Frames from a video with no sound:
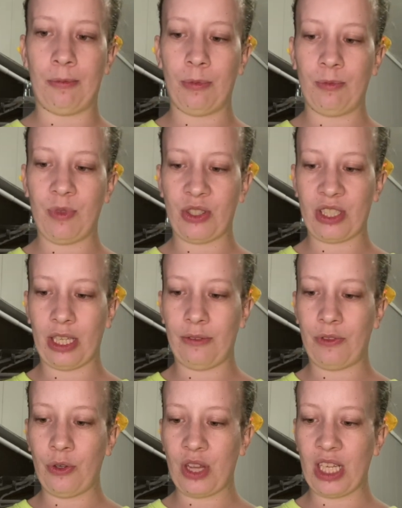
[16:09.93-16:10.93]
There's a
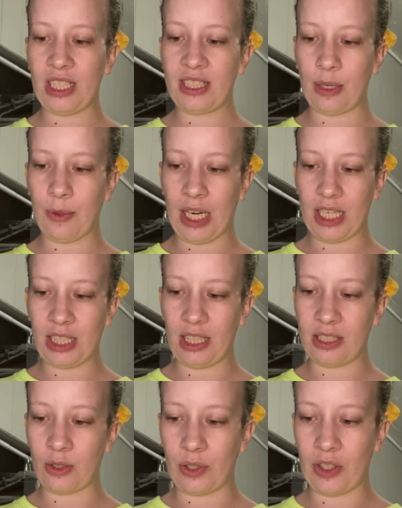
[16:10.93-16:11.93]
few things that we had to get
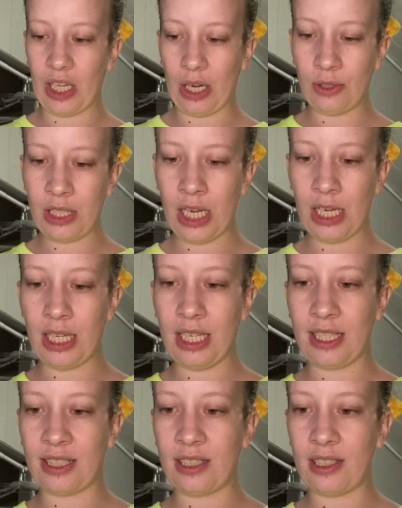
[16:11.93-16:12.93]
sorted out,
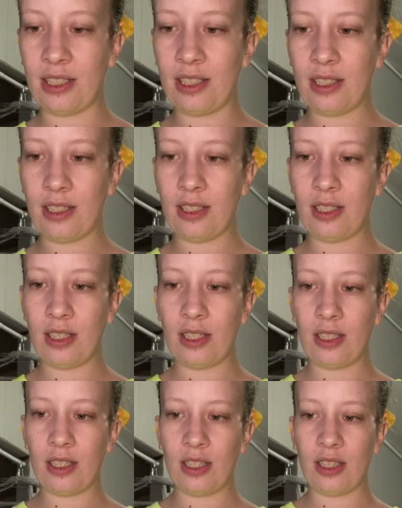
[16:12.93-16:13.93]
and
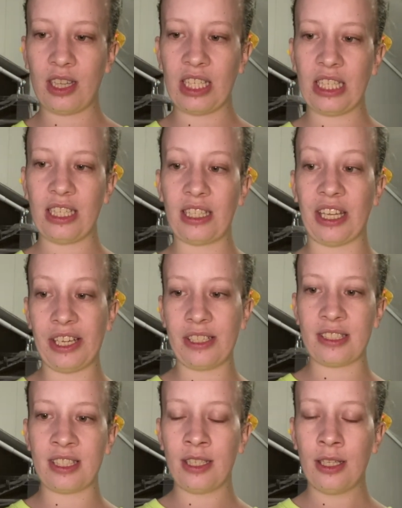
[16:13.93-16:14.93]
the
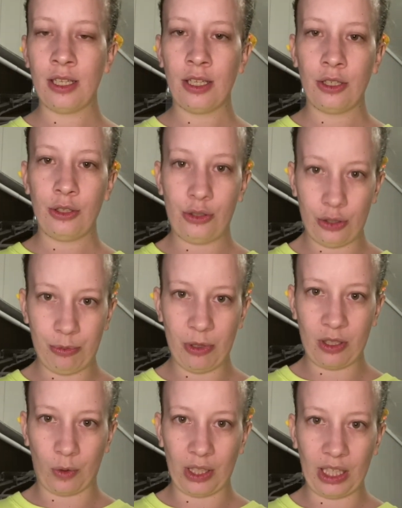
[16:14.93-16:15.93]
kinks should be
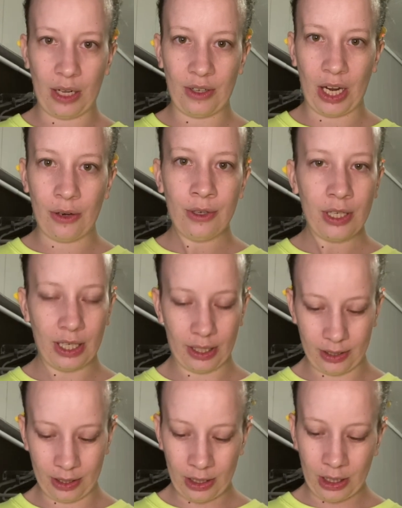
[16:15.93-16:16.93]
sorted out now, and